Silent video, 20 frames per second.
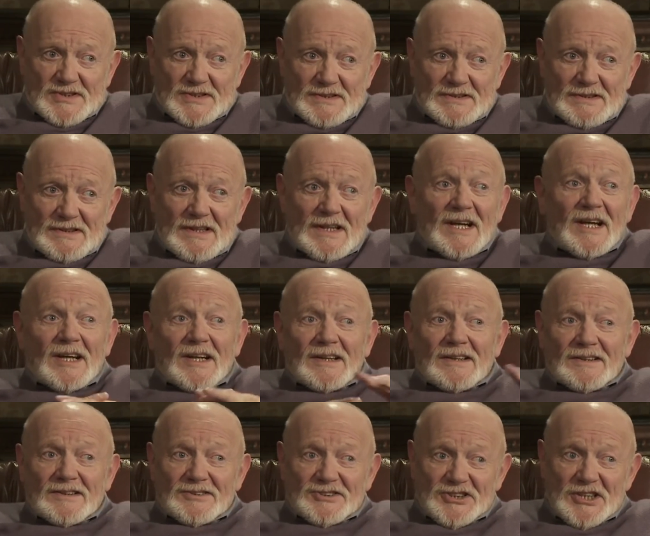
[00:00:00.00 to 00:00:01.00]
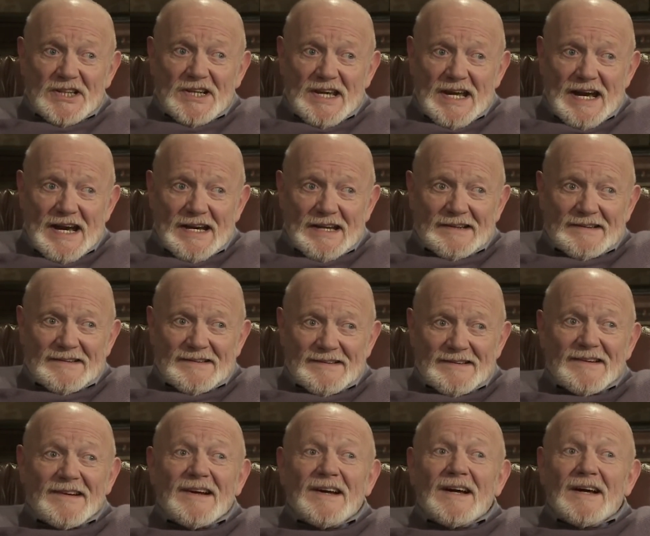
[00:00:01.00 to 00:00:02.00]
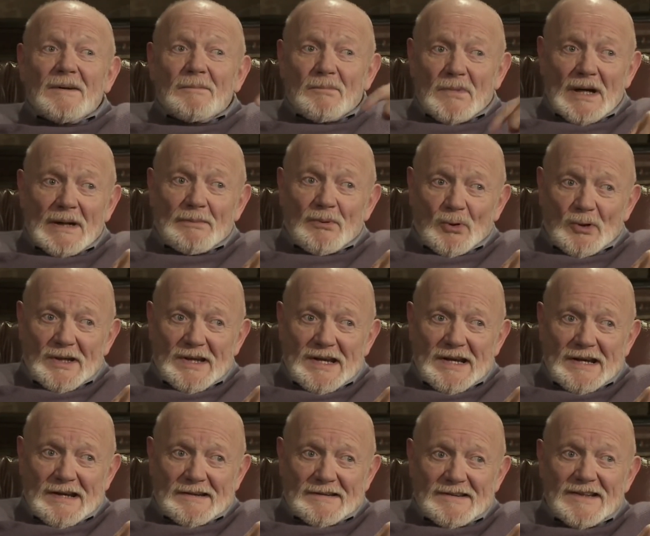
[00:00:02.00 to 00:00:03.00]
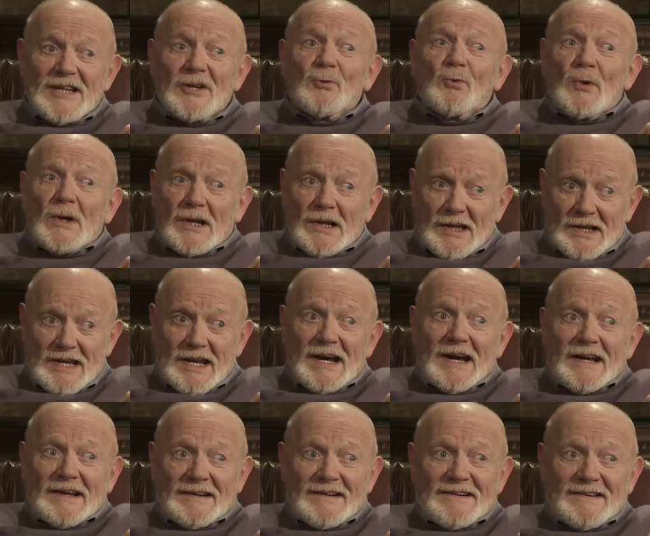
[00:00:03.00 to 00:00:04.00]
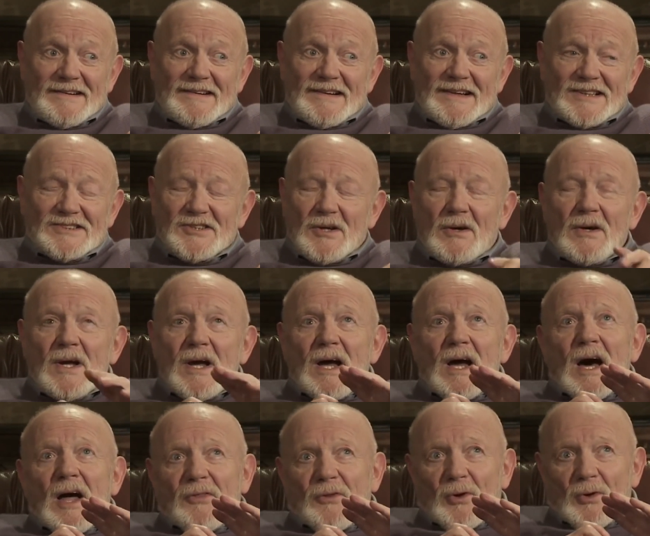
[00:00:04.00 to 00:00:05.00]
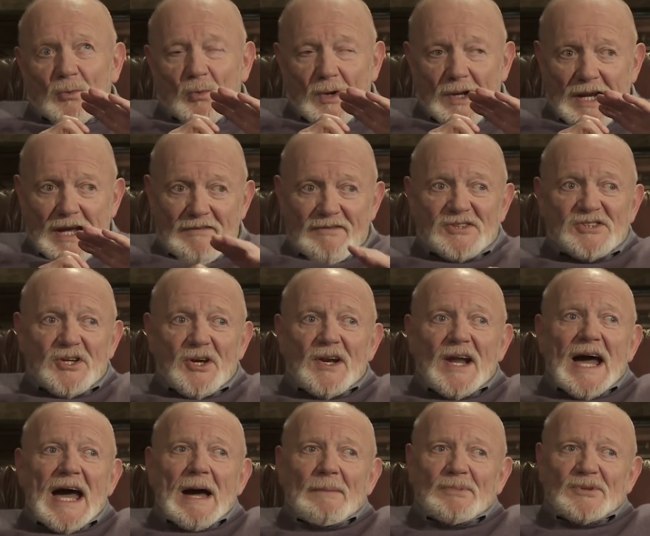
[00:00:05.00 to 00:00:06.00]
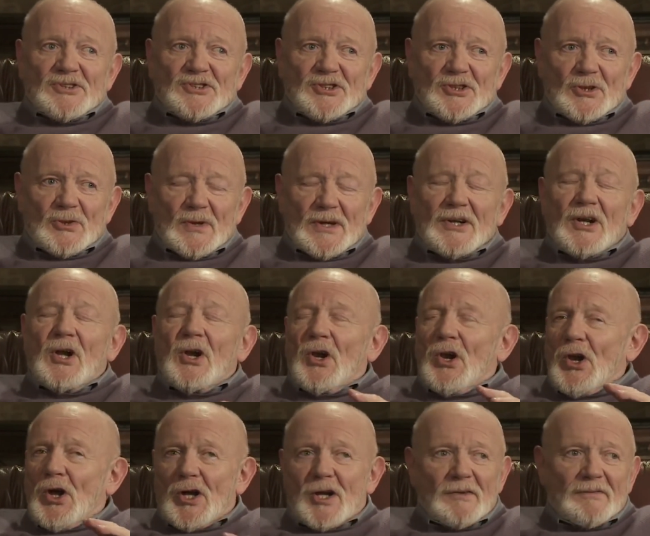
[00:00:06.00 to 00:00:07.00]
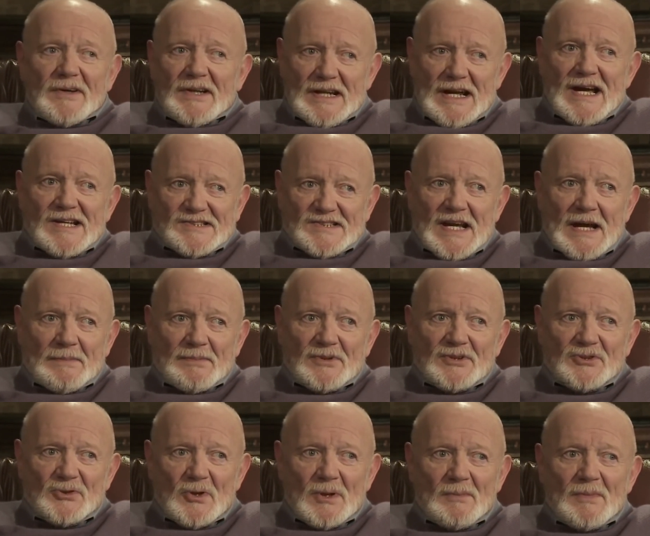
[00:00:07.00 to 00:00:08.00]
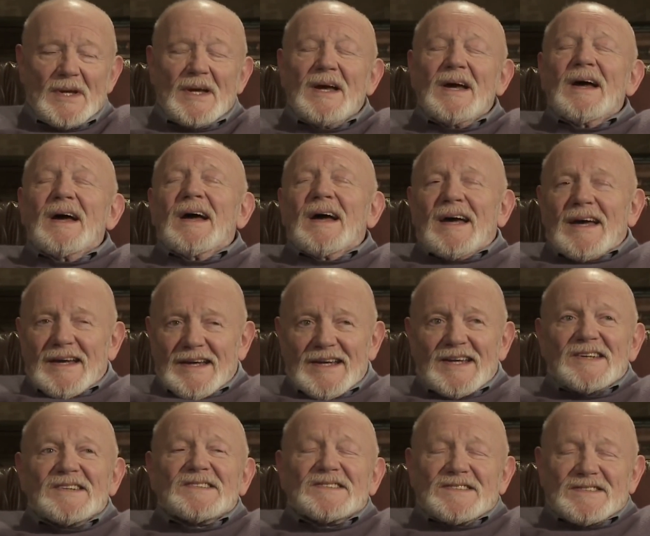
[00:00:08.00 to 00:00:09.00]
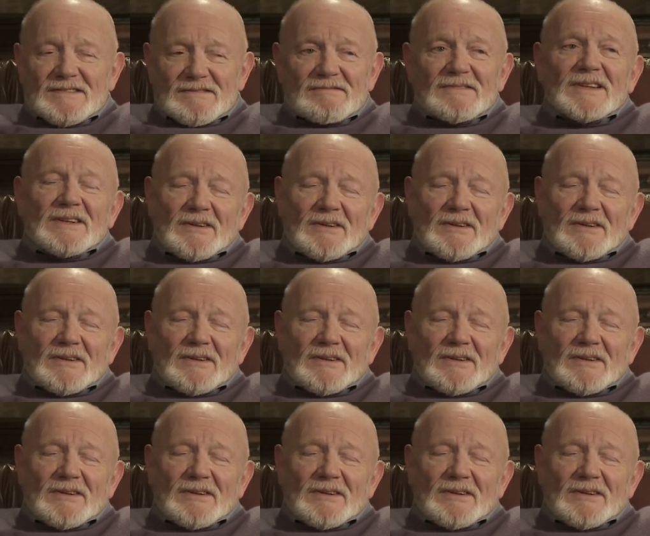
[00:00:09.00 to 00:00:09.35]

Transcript: at the age of 86, he left behind a library of work that touched upon nearly every major science fiction and fantasy that has been produced.